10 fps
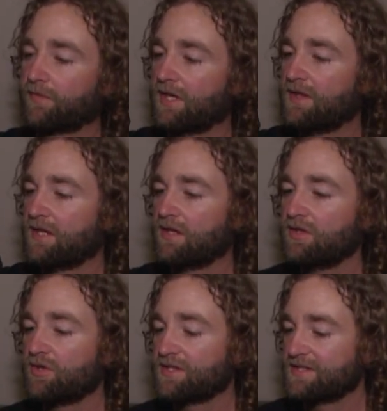in the heel.
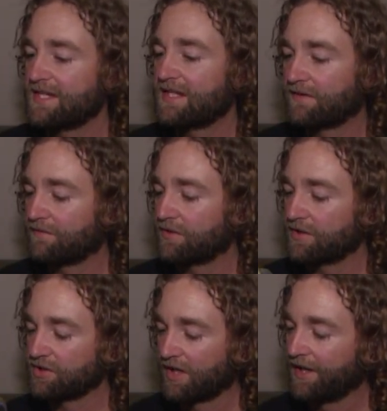You can see it in
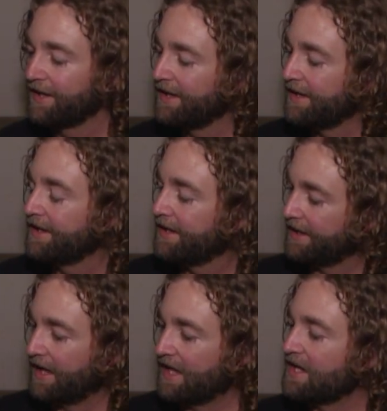footage.
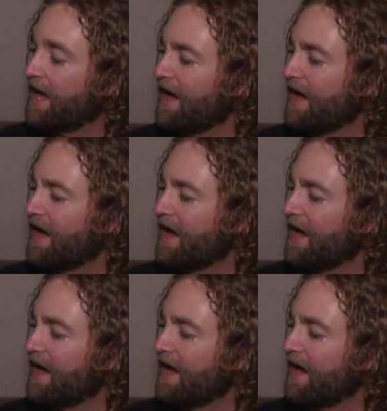And yeah,